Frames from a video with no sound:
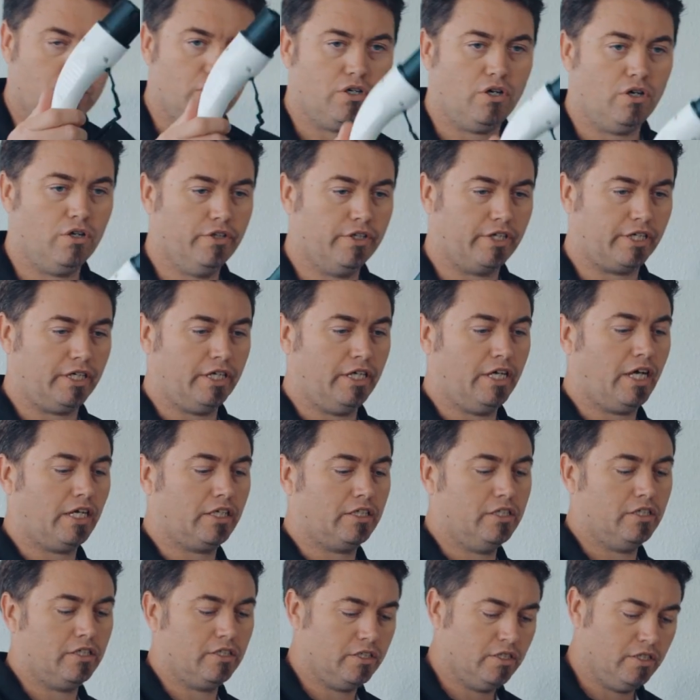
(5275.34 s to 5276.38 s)
on the
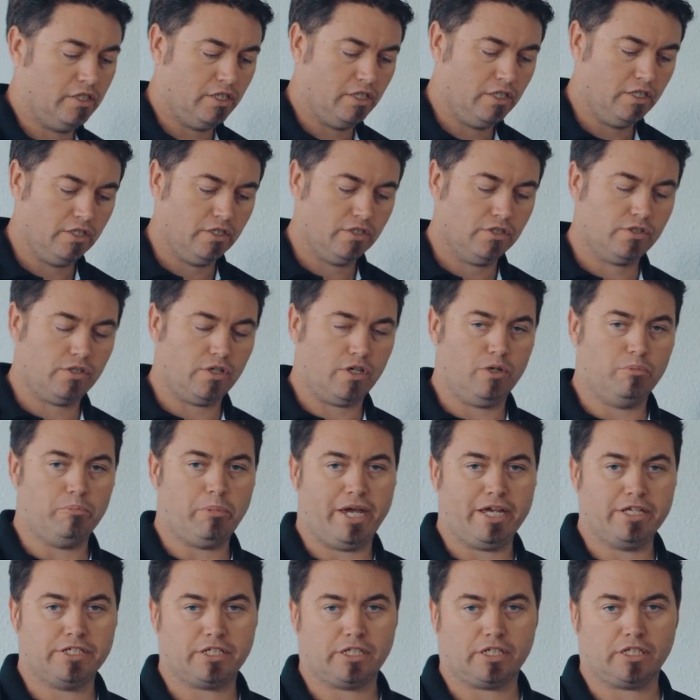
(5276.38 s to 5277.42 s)
connector. So
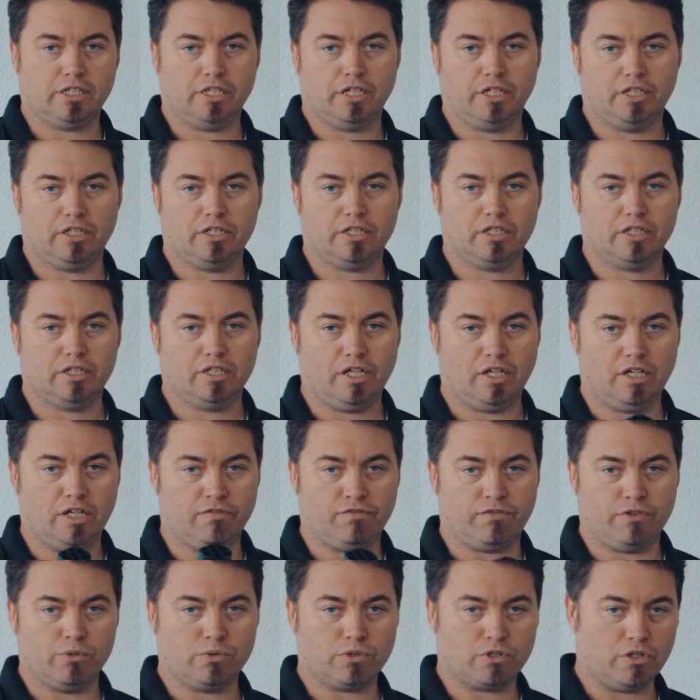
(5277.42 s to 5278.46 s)
basically,
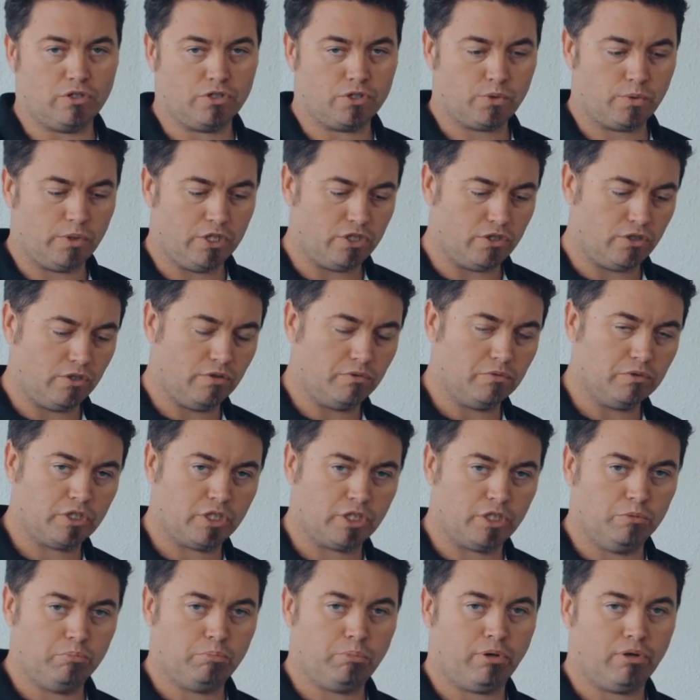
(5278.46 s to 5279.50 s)
if there was no switch, you
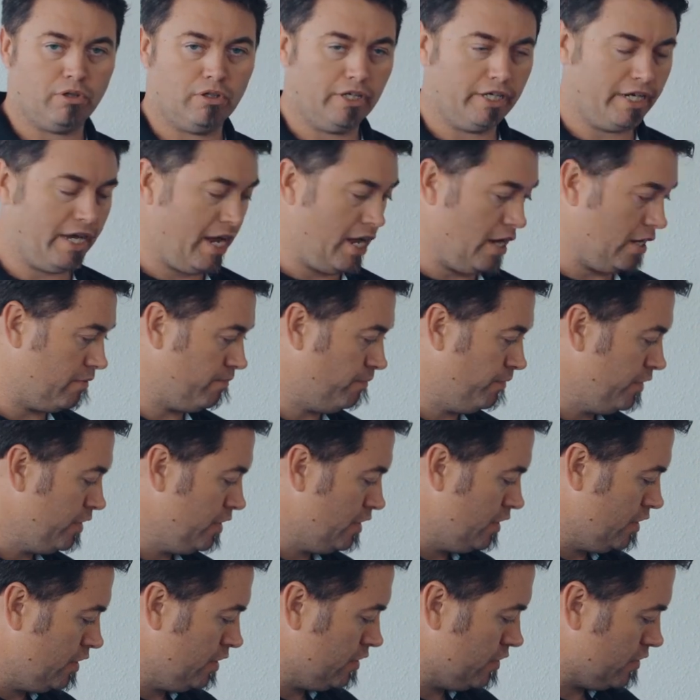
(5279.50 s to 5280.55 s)
could pull it out.
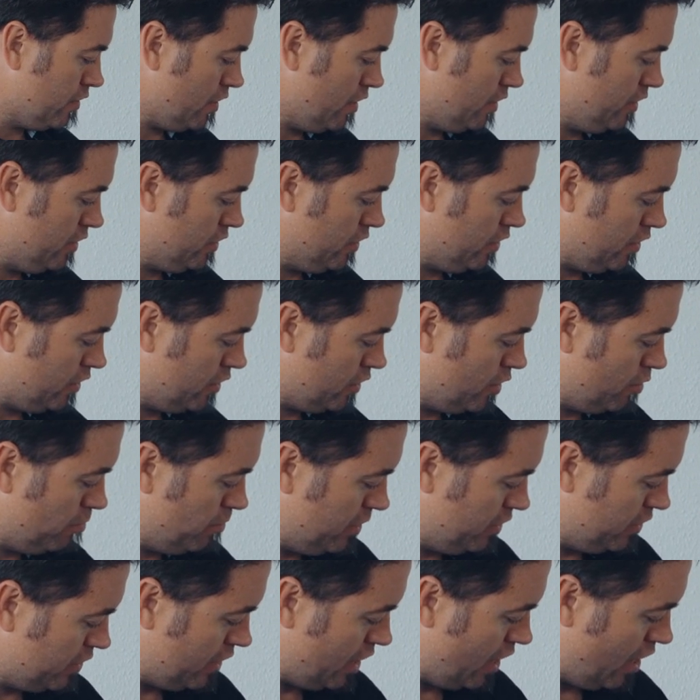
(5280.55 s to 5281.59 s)
So this system
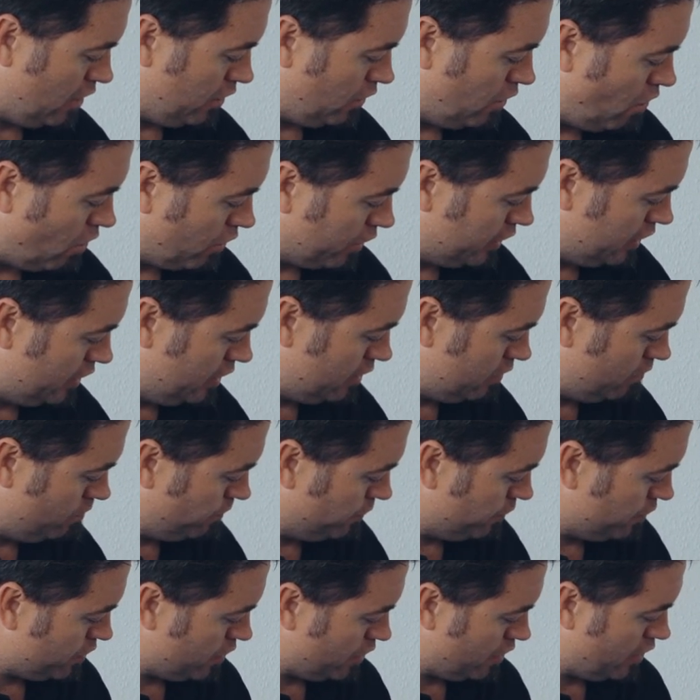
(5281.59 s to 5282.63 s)
is now locked
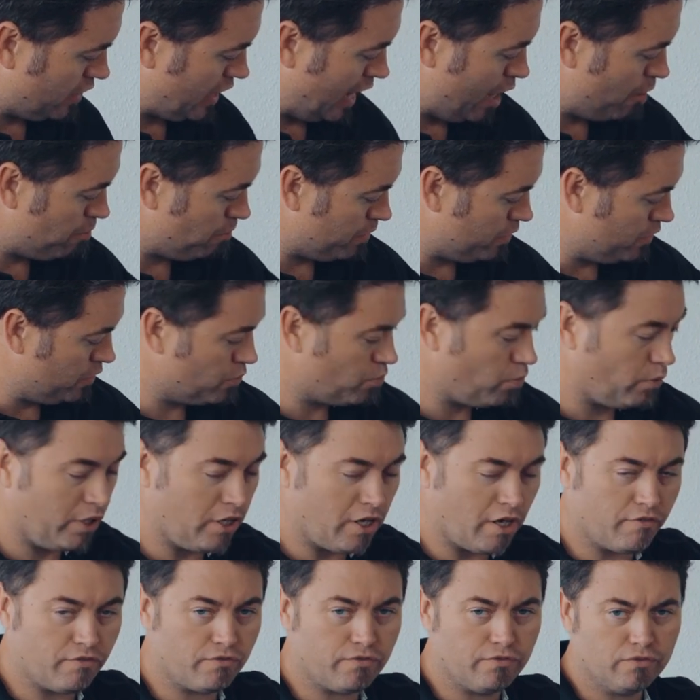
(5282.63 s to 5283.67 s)
in. So it happens when
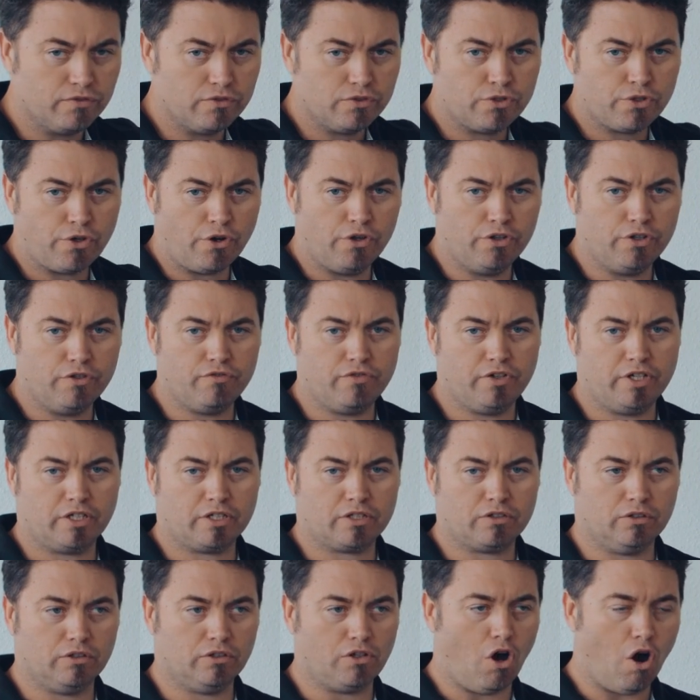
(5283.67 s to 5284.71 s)
I've turned the
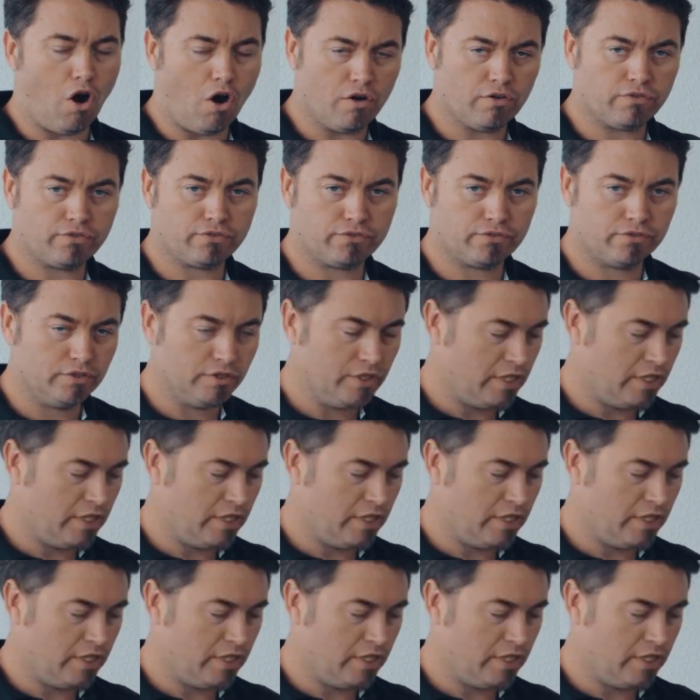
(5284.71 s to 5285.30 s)
vehicle off